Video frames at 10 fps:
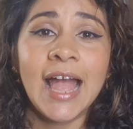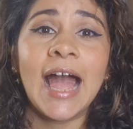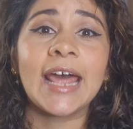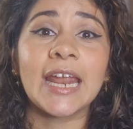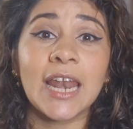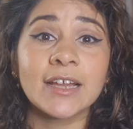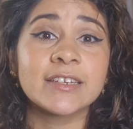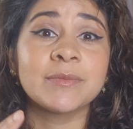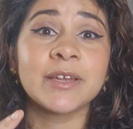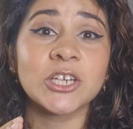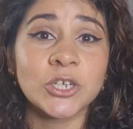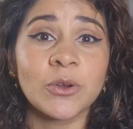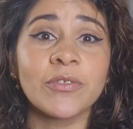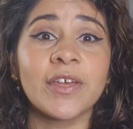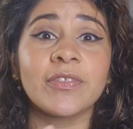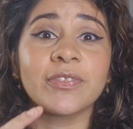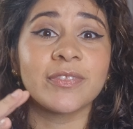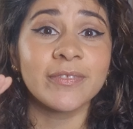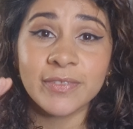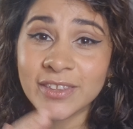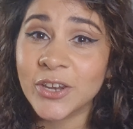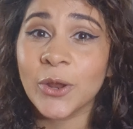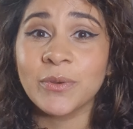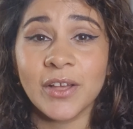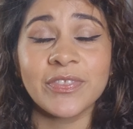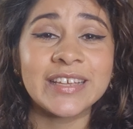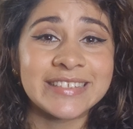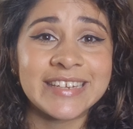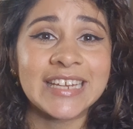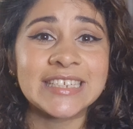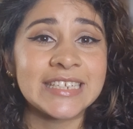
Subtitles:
and I like to make sure that nothing's dented.